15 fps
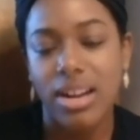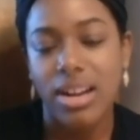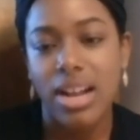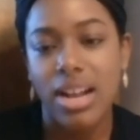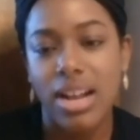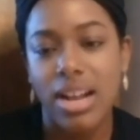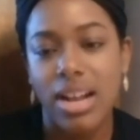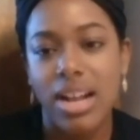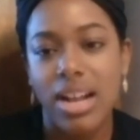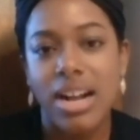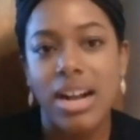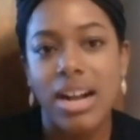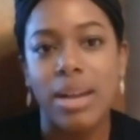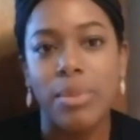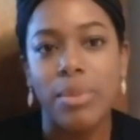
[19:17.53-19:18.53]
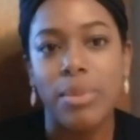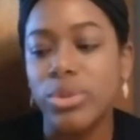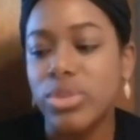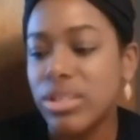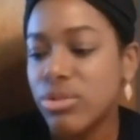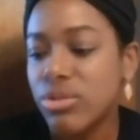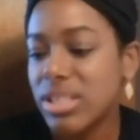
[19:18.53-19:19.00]
And one of the most
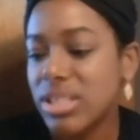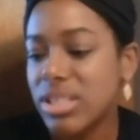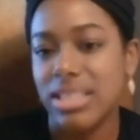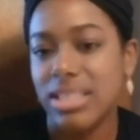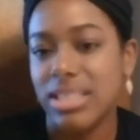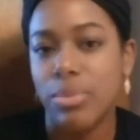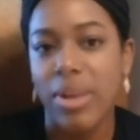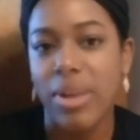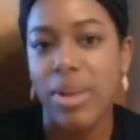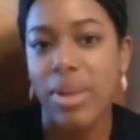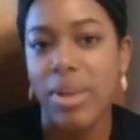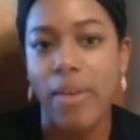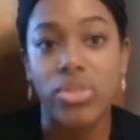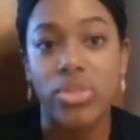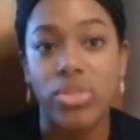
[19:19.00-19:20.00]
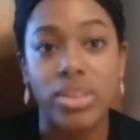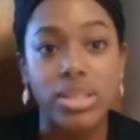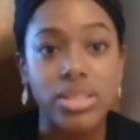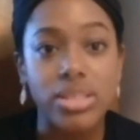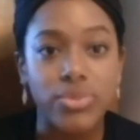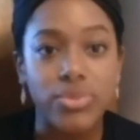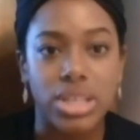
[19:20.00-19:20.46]
interesting things about this
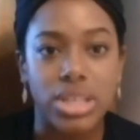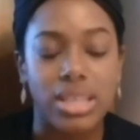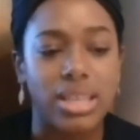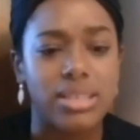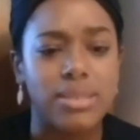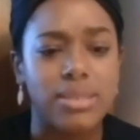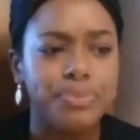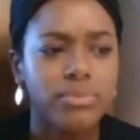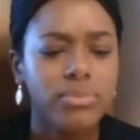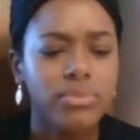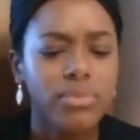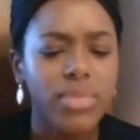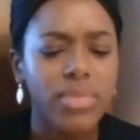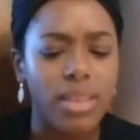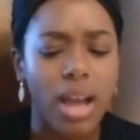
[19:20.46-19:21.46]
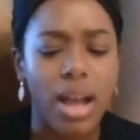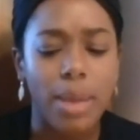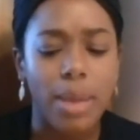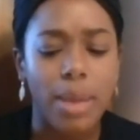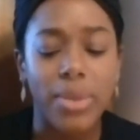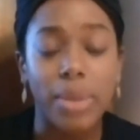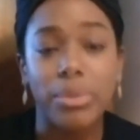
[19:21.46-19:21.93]
version, I think, is
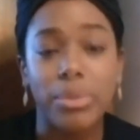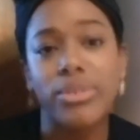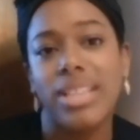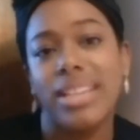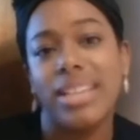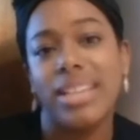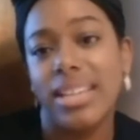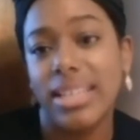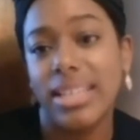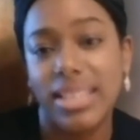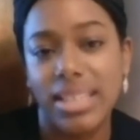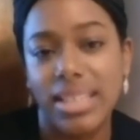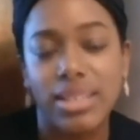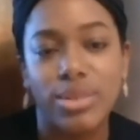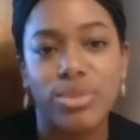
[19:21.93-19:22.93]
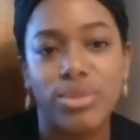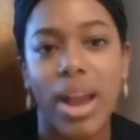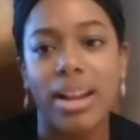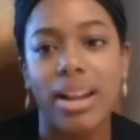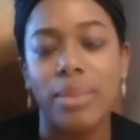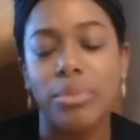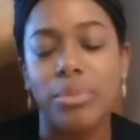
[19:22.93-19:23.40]
Amira's identity,
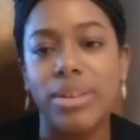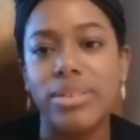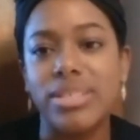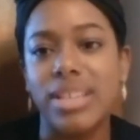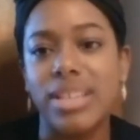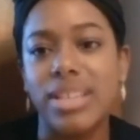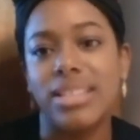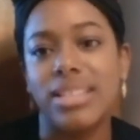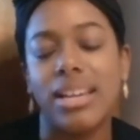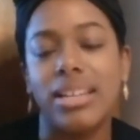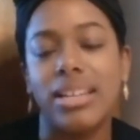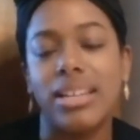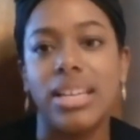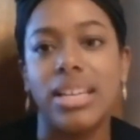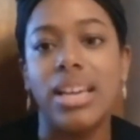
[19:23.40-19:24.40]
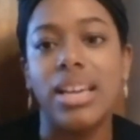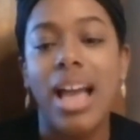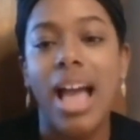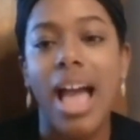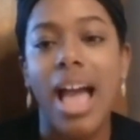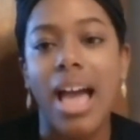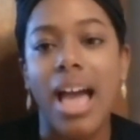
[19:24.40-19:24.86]
right? Amira's identity
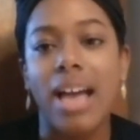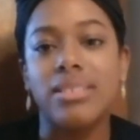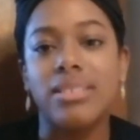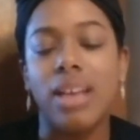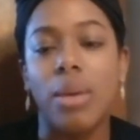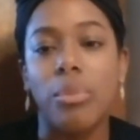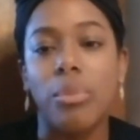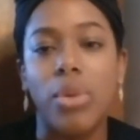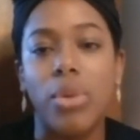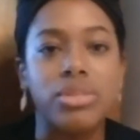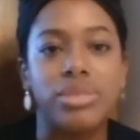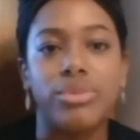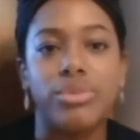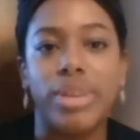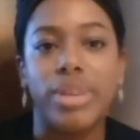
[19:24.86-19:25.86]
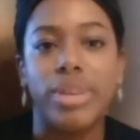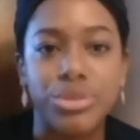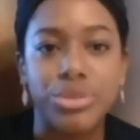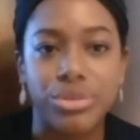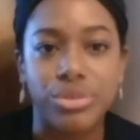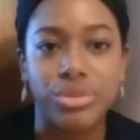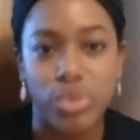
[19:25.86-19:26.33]
as a
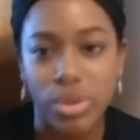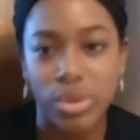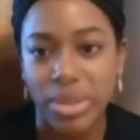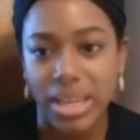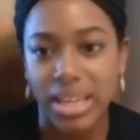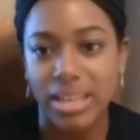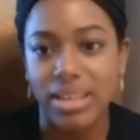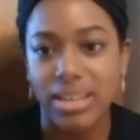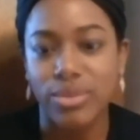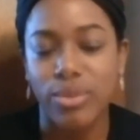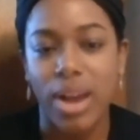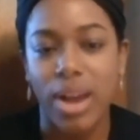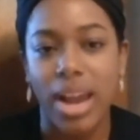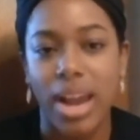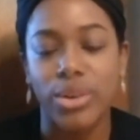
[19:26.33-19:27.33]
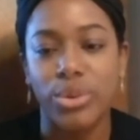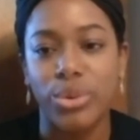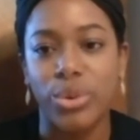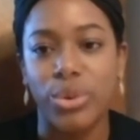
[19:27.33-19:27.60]
multiracial woman, right?